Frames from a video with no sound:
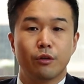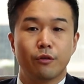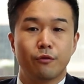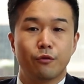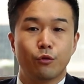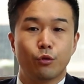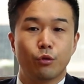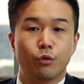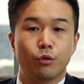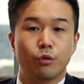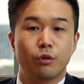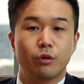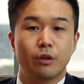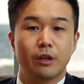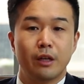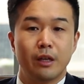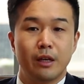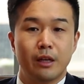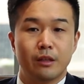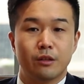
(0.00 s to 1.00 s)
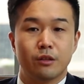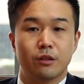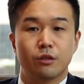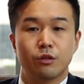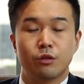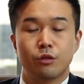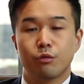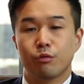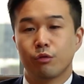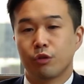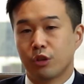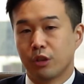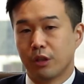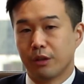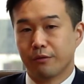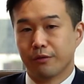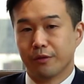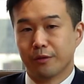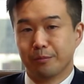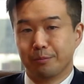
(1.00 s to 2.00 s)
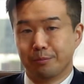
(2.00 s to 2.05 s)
for it to achieve.